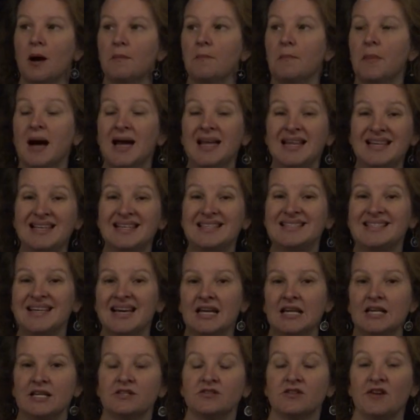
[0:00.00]
binding
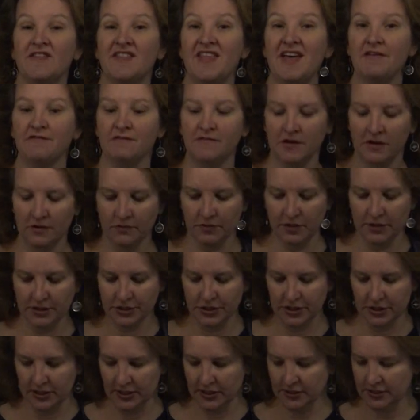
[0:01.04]
site is on that V
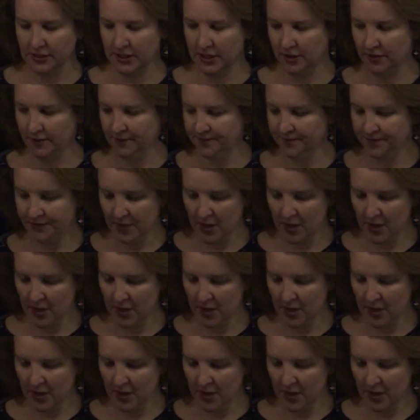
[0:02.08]
region that's there.